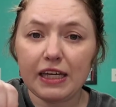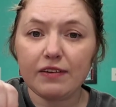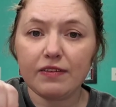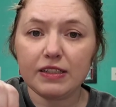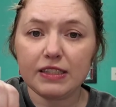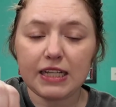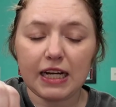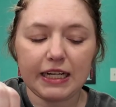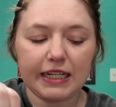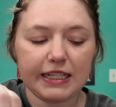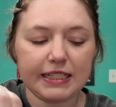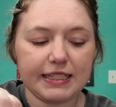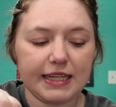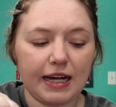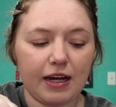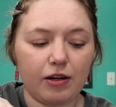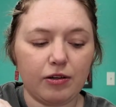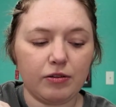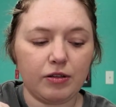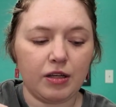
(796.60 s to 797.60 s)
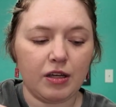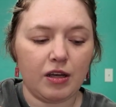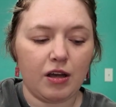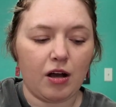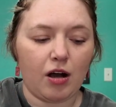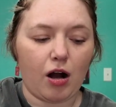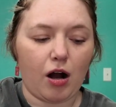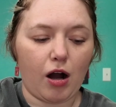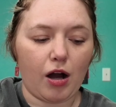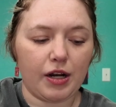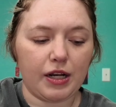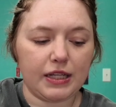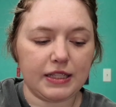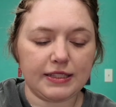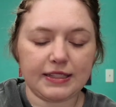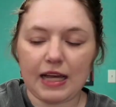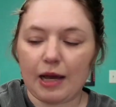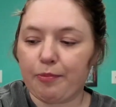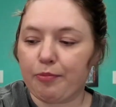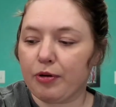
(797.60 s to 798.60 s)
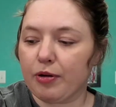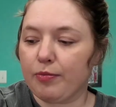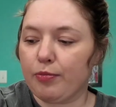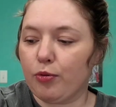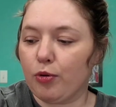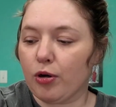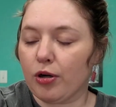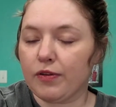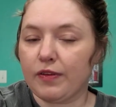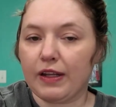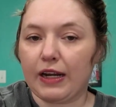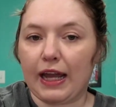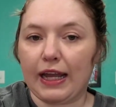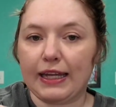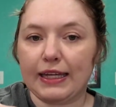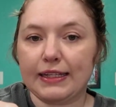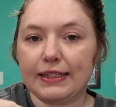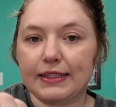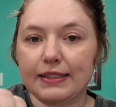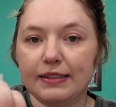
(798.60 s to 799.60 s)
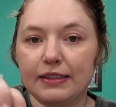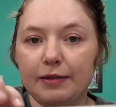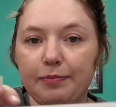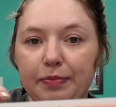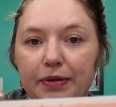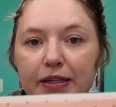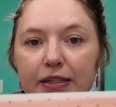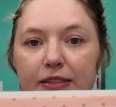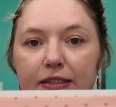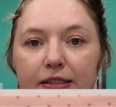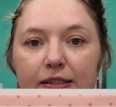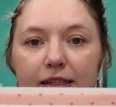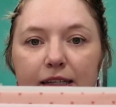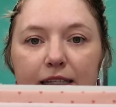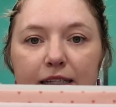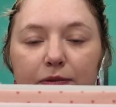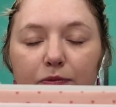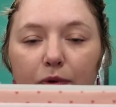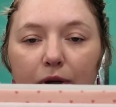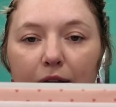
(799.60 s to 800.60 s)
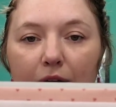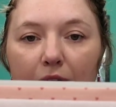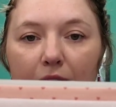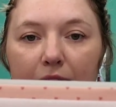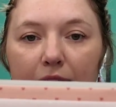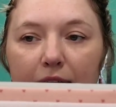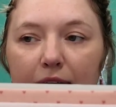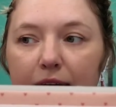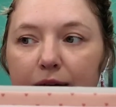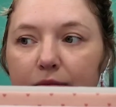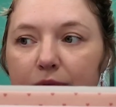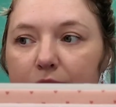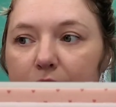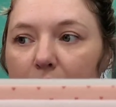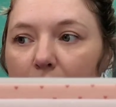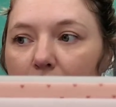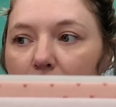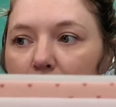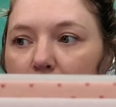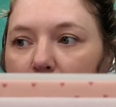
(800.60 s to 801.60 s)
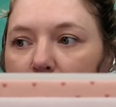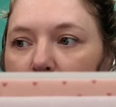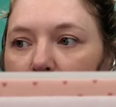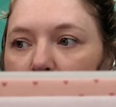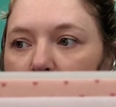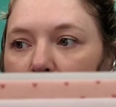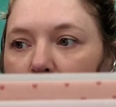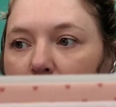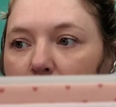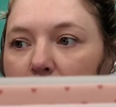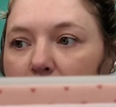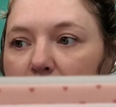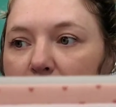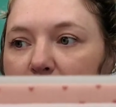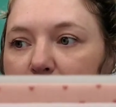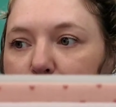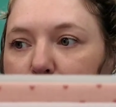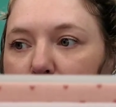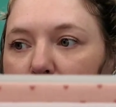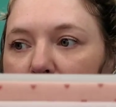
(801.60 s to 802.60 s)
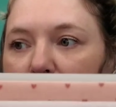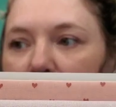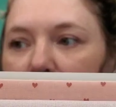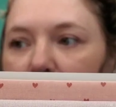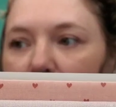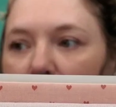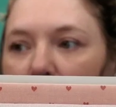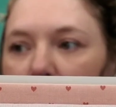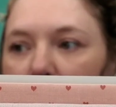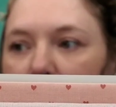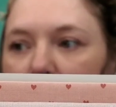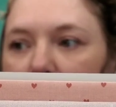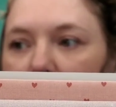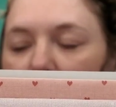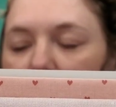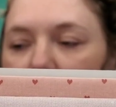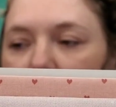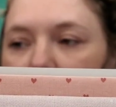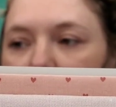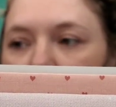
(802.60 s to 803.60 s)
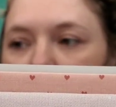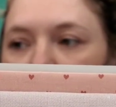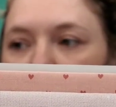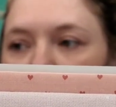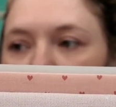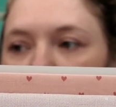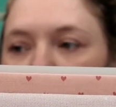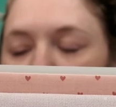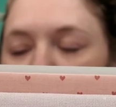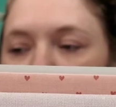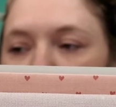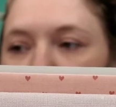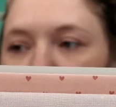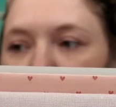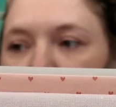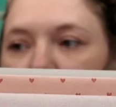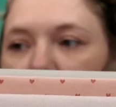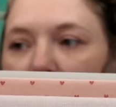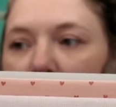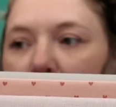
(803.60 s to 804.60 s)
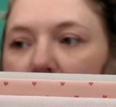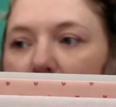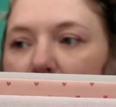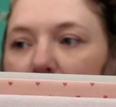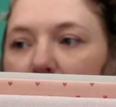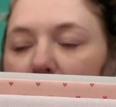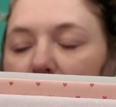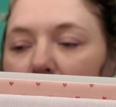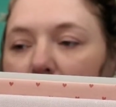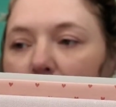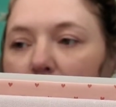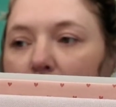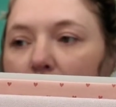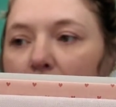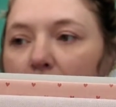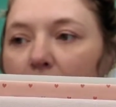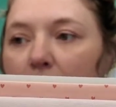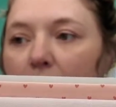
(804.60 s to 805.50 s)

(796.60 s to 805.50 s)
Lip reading: of a Tiny Town on a separate board that I can slip into this when I am done displaying Valentine's and want to put that in there.